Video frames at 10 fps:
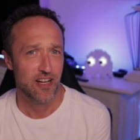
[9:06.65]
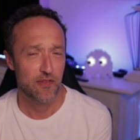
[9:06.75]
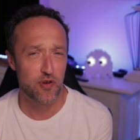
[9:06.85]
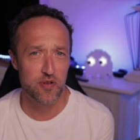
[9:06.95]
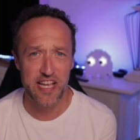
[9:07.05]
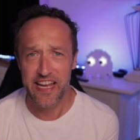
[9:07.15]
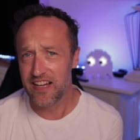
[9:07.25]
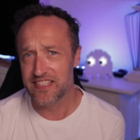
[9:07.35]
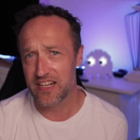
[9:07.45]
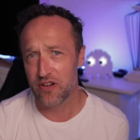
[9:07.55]
of course,
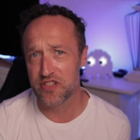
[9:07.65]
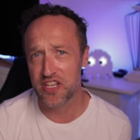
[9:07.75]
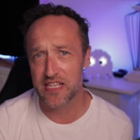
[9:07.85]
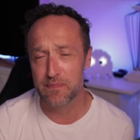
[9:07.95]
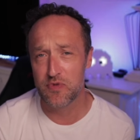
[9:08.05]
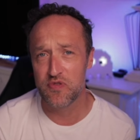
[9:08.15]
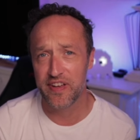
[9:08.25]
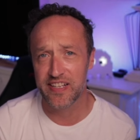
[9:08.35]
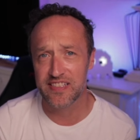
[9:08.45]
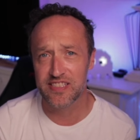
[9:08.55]
AI technology is
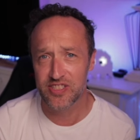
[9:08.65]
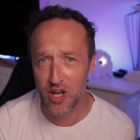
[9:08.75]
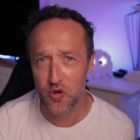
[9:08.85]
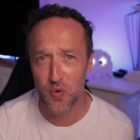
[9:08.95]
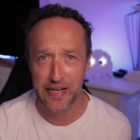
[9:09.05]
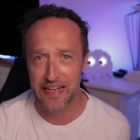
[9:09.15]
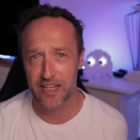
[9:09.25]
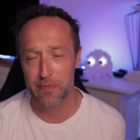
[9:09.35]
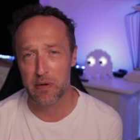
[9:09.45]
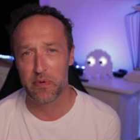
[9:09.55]
moving so quickly at
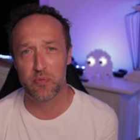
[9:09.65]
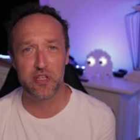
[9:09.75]
the moment.